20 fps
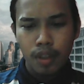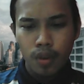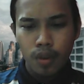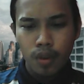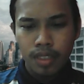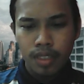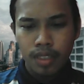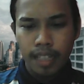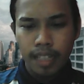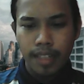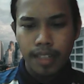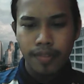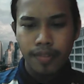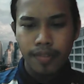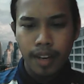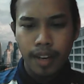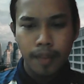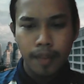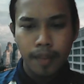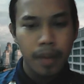side
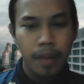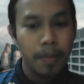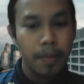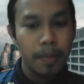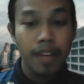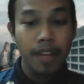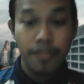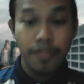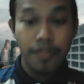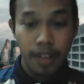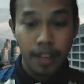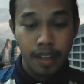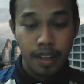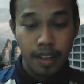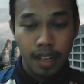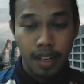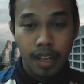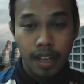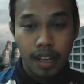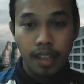effect, but my friend
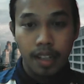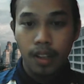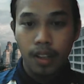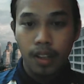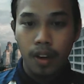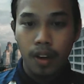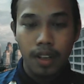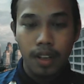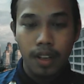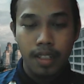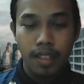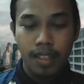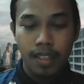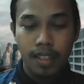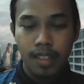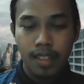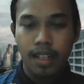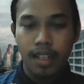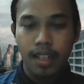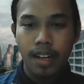got
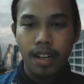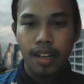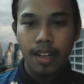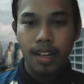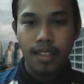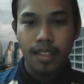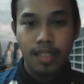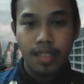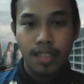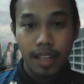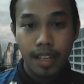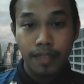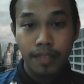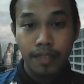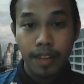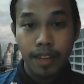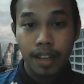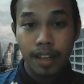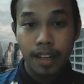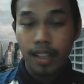side
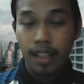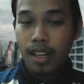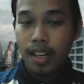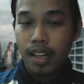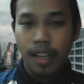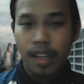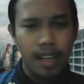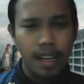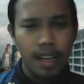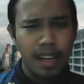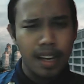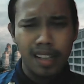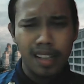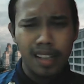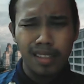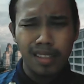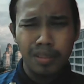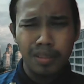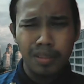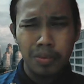effect. Like
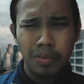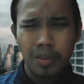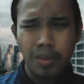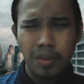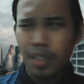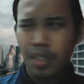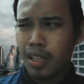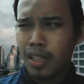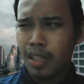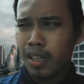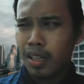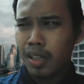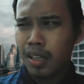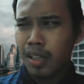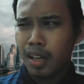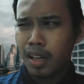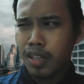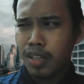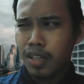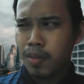he
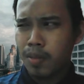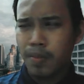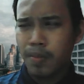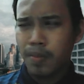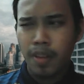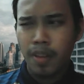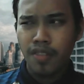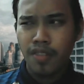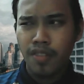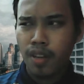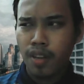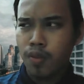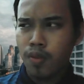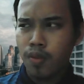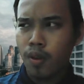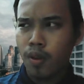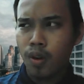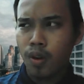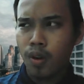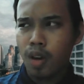has been fever
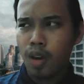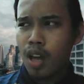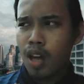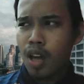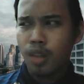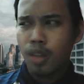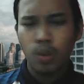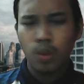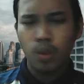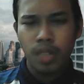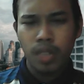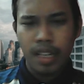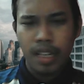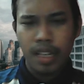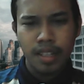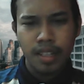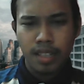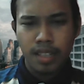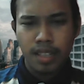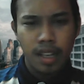for 2
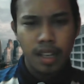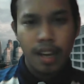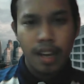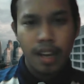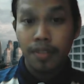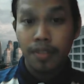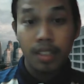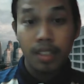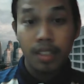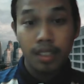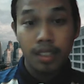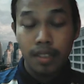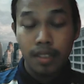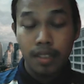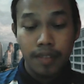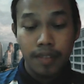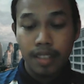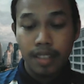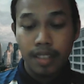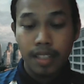days after the
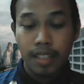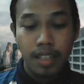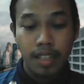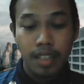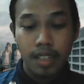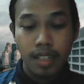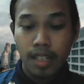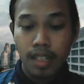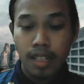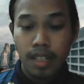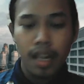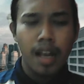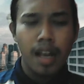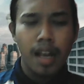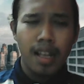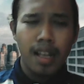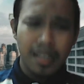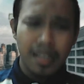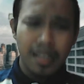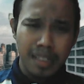vaccination.
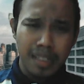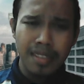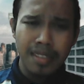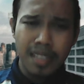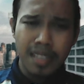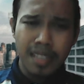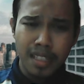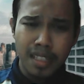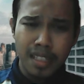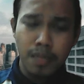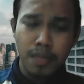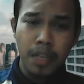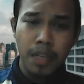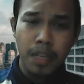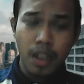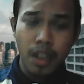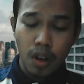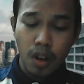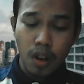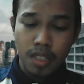This is
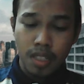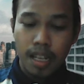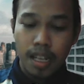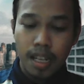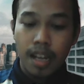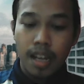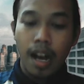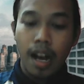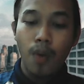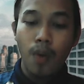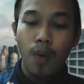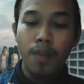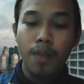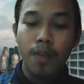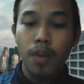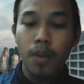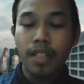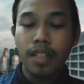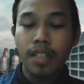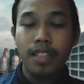because our
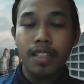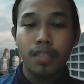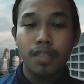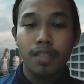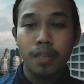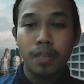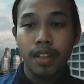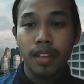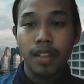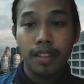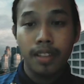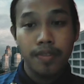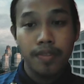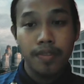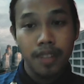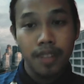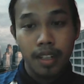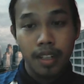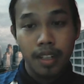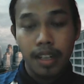body is built
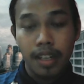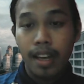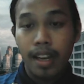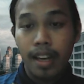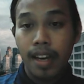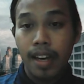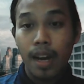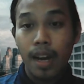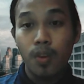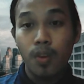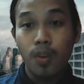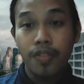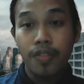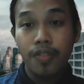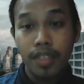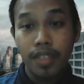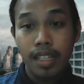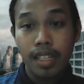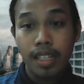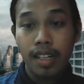different and our
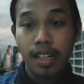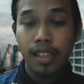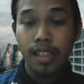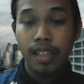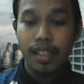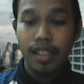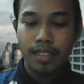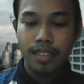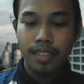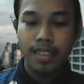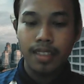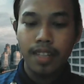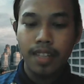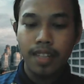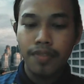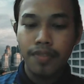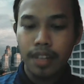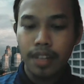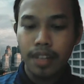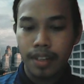physical is
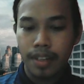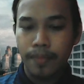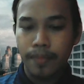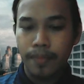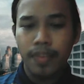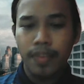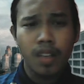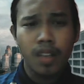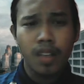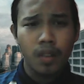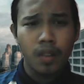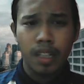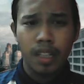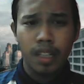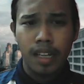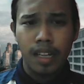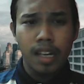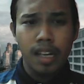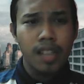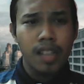different. Okay,
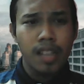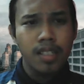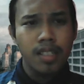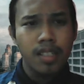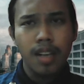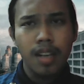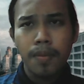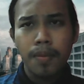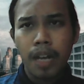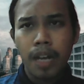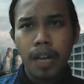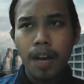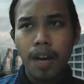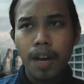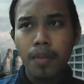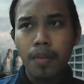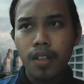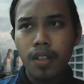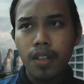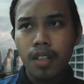some
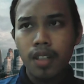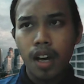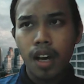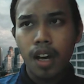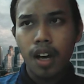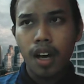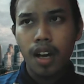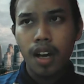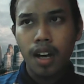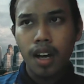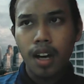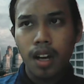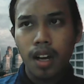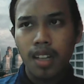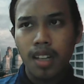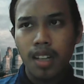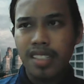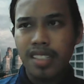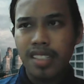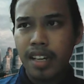common
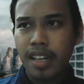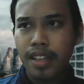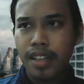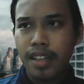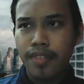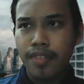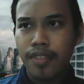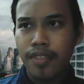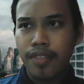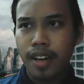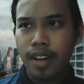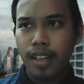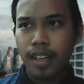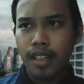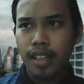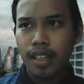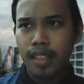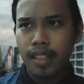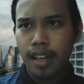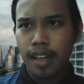side effect
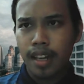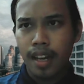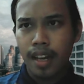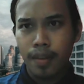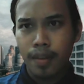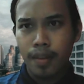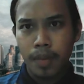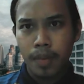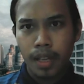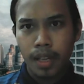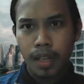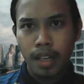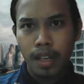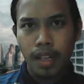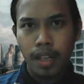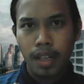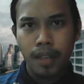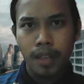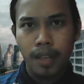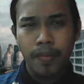that have been
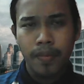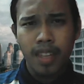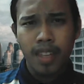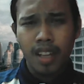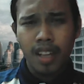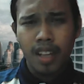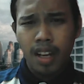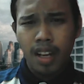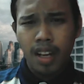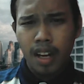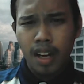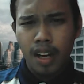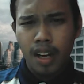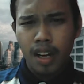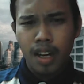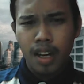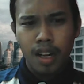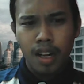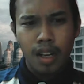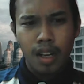
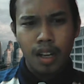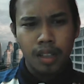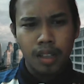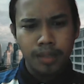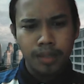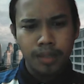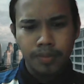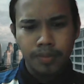um,